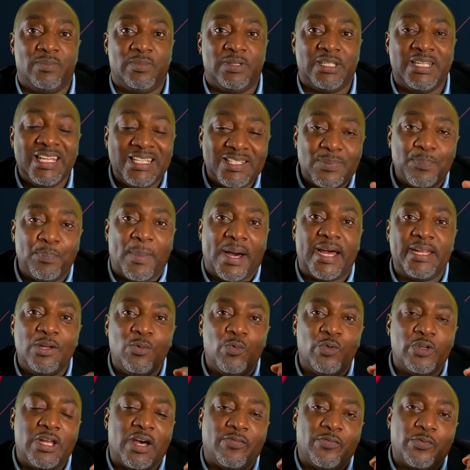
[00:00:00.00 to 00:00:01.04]
This money
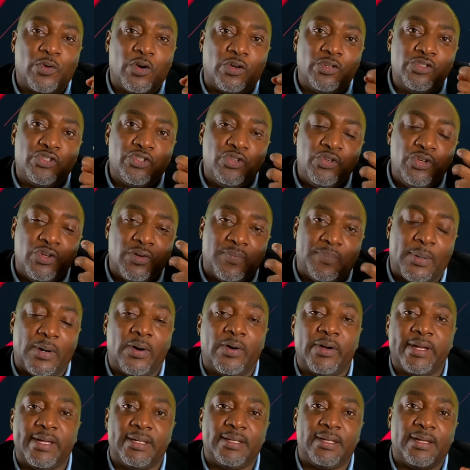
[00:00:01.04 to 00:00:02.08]
would have gone to your
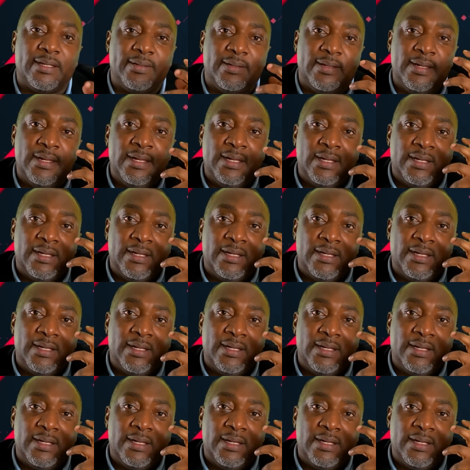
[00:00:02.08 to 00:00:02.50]
pocket and